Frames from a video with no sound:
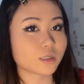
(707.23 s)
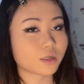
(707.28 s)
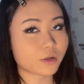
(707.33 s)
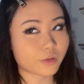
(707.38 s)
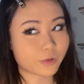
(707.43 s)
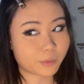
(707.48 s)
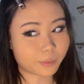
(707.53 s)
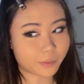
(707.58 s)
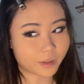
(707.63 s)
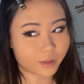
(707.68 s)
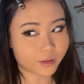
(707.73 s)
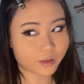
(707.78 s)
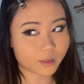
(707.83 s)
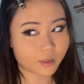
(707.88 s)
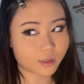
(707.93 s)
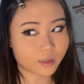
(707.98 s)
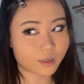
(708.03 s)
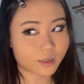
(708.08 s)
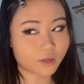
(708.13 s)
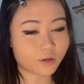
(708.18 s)
another
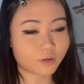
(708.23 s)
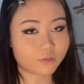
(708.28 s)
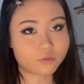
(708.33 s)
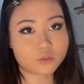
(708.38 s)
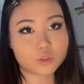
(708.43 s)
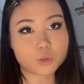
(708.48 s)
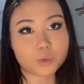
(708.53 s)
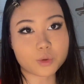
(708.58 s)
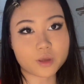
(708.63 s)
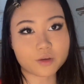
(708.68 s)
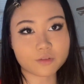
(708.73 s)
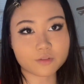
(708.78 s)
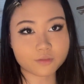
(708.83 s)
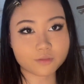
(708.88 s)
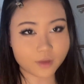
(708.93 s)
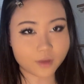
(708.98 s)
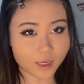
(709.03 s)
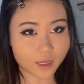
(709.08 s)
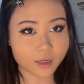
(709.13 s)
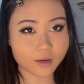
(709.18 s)
method of doing
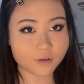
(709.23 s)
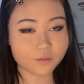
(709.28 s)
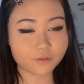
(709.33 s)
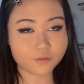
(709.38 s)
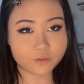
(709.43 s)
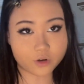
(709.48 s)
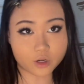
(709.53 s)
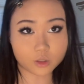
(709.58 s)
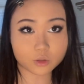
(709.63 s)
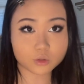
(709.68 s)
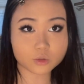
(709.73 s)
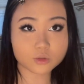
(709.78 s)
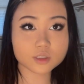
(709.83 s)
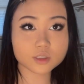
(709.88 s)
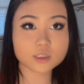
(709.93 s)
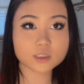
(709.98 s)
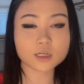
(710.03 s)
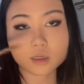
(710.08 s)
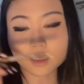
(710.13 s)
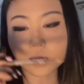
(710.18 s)
fake
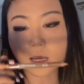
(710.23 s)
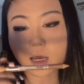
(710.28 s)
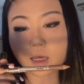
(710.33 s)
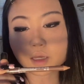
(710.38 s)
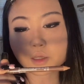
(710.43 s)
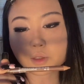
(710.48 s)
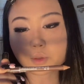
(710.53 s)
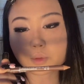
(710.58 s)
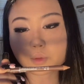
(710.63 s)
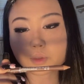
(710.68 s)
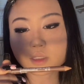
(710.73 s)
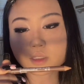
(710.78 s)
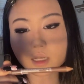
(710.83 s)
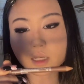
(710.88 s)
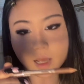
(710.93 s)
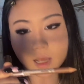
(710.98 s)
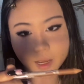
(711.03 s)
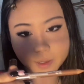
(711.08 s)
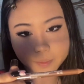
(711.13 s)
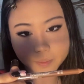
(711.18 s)
freckles. I use
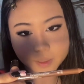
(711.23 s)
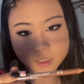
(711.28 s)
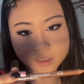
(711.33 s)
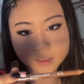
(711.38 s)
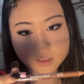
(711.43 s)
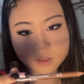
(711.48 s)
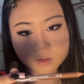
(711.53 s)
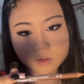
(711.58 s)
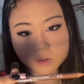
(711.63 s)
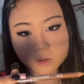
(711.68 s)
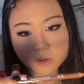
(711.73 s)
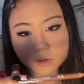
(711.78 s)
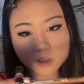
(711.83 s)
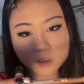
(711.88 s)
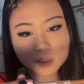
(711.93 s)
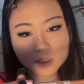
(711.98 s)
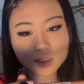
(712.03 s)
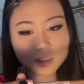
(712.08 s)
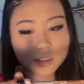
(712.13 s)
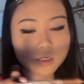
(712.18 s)
an eye pencil.
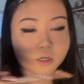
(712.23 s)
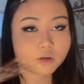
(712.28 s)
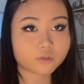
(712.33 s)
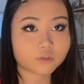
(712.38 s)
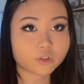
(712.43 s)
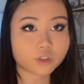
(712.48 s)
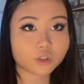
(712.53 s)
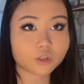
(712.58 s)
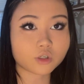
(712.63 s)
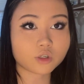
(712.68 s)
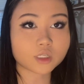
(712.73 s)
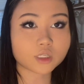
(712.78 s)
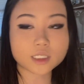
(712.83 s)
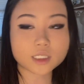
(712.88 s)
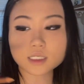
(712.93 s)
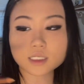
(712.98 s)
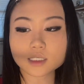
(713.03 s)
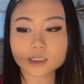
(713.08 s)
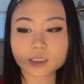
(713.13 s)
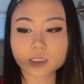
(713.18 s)
This is the
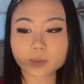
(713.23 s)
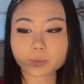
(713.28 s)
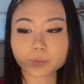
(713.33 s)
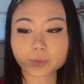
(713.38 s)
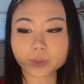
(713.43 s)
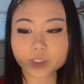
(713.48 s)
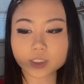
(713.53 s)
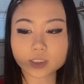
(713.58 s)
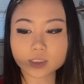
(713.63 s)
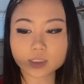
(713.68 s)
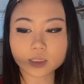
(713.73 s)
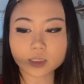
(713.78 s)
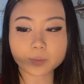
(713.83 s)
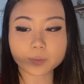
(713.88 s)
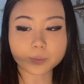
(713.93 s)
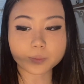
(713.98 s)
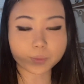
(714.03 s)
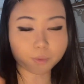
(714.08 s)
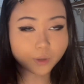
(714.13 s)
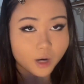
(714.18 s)
CoverGirl Easy Breezy
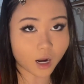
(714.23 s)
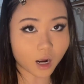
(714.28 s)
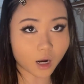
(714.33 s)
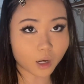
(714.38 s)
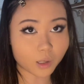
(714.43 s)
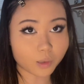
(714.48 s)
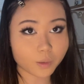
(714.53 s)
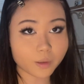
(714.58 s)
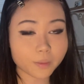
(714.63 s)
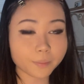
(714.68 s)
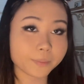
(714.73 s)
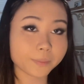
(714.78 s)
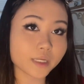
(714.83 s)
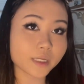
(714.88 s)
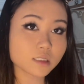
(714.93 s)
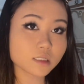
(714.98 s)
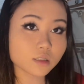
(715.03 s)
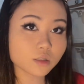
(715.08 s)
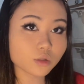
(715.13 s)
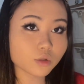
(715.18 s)
Brow
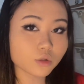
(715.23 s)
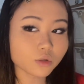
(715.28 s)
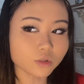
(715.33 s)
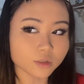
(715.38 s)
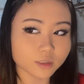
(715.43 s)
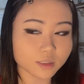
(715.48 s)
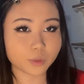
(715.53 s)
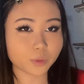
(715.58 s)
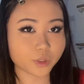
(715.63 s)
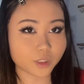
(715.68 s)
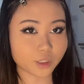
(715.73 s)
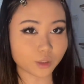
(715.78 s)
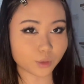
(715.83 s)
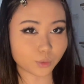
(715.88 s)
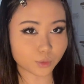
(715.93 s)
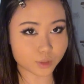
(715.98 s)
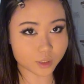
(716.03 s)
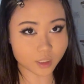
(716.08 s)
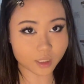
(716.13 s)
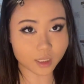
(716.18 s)
Pencil. We're gonna
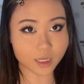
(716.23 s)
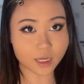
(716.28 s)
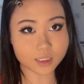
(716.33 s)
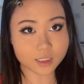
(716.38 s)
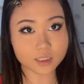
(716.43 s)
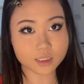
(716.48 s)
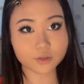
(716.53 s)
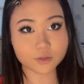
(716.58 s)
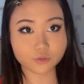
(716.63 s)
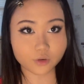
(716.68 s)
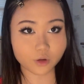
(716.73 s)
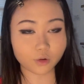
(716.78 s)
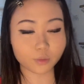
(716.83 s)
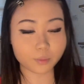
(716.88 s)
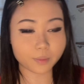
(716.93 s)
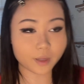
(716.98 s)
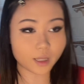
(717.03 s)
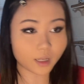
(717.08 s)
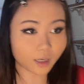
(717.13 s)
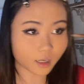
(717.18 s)
use it as a freckle
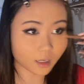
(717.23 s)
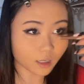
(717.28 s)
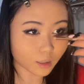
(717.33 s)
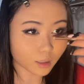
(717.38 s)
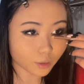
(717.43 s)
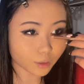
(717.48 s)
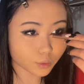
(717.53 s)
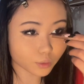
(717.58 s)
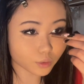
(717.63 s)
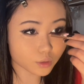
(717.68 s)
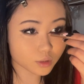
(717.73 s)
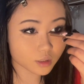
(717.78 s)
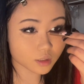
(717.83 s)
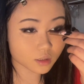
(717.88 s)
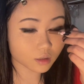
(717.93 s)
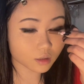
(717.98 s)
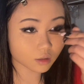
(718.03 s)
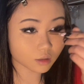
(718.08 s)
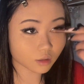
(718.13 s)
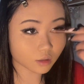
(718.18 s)
pen. You
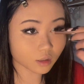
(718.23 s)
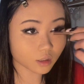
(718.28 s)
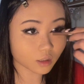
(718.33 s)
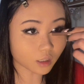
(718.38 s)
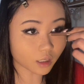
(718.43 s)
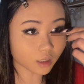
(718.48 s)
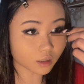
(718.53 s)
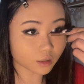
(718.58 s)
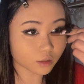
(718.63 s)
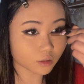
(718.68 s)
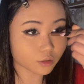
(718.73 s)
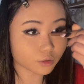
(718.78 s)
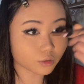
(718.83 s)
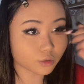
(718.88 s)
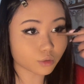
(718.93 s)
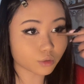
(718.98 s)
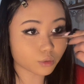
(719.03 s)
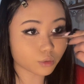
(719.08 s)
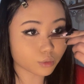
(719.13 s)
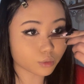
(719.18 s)
just literally like
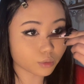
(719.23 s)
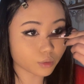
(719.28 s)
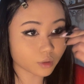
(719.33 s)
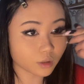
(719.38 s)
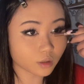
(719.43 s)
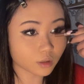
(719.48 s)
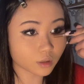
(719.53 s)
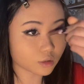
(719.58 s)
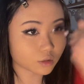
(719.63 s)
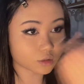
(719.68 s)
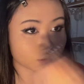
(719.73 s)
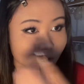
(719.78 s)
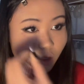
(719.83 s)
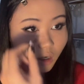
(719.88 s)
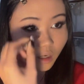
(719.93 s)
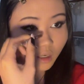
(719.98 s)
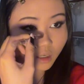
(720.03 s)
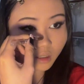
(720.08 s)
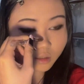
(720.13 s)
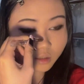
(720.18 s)
do
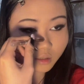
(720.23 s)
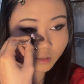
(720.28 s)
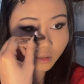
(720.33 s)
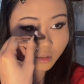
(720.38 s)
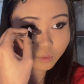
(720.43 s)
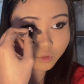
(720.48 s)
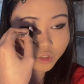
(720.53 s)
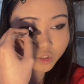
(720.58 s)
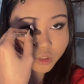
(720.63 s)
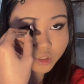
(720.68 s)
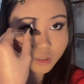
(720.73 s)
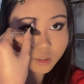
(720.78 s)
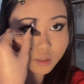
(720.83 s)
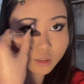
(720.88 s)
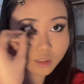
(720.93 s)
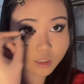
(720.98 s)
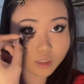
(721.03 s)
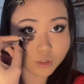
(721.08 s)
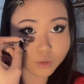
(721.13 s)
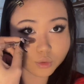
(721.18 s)
dot
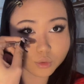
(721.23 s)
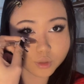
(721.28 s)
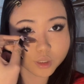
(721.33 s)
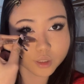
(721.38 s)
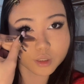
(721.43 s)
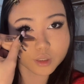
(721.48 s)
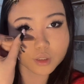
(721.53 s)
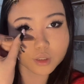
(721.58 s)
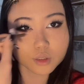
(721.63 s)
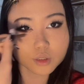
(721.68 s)
motions and you like